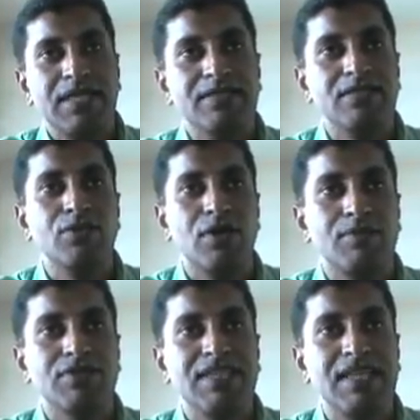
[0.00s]
He doesn't know
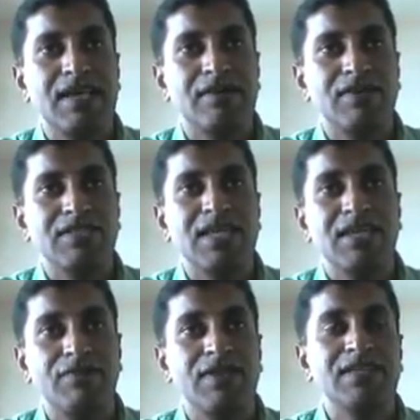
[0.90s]
about C language,
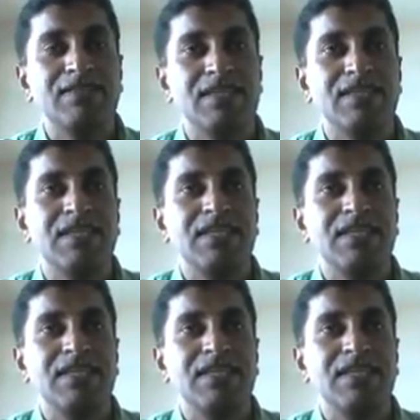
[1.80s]
and if he runs it,